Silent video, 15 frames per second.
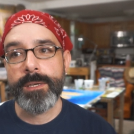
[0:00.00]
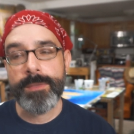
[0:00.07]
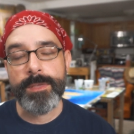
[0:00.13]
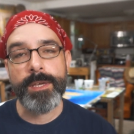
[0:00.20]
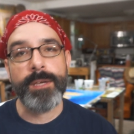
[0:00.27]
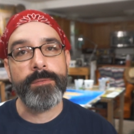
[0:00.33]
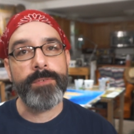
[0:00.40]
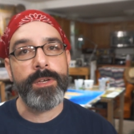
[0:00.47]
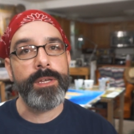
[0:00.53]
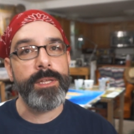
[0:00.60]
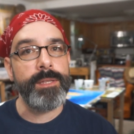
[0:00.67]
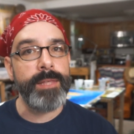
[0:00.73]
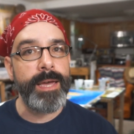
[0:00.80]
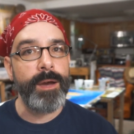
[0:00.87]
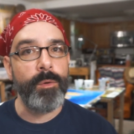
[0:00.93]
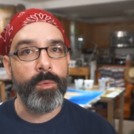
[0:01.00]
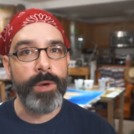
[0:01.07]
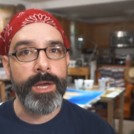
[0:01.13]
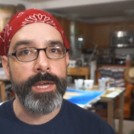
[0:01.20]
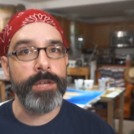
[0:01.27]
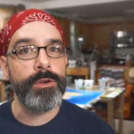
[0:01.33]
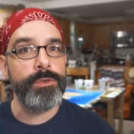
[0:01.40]
think of it in that
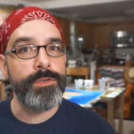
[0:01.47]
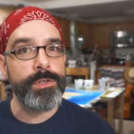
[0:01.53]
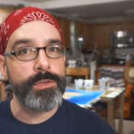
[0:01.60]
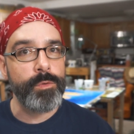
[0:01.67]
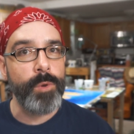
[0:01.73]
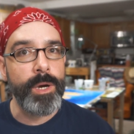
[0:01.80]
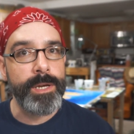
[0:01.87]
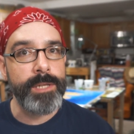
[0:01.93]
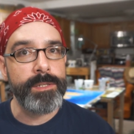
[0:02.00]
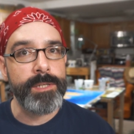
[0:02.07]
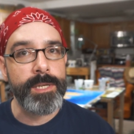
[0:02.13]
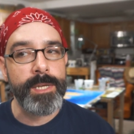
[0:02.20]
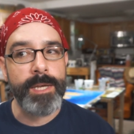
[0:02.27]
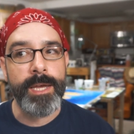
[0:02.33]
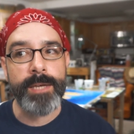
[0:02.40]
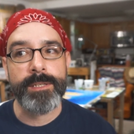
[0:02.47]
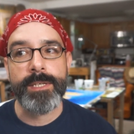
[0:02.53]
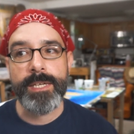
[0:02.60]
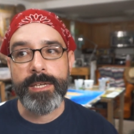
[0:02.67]
way. You're just wanting to connect.